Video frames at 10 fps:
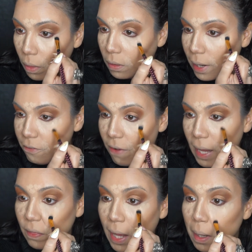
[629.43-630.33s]
I
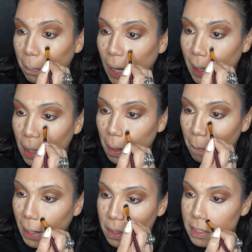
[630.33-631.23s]
find that
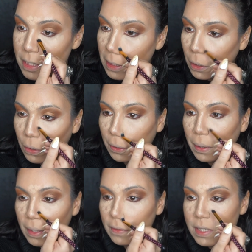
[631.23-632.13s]
applying my concealer
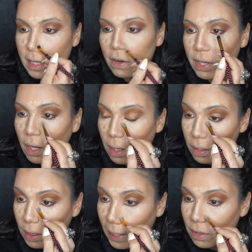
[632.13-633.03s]
in this area
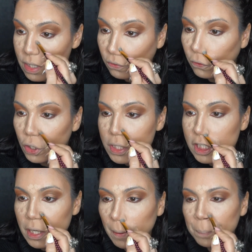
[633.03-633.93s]
like this
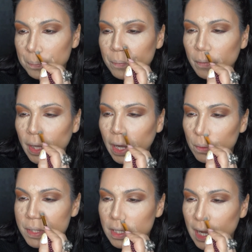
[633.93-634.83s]
first
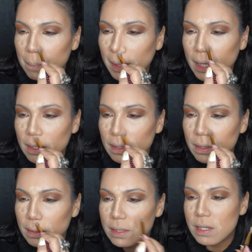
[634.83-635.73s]
helps to not
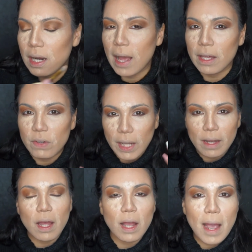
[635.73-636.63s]
give it
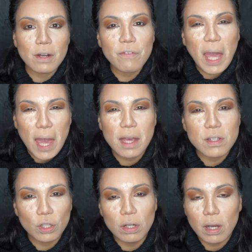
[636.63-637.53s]
like a kind of
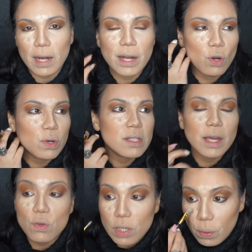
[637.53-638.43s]
caked look. And I notice
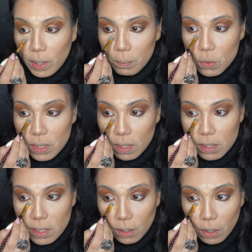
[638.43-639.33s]
that usually when I'm using
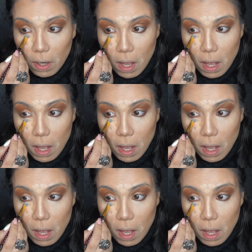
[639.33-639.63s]
concealer,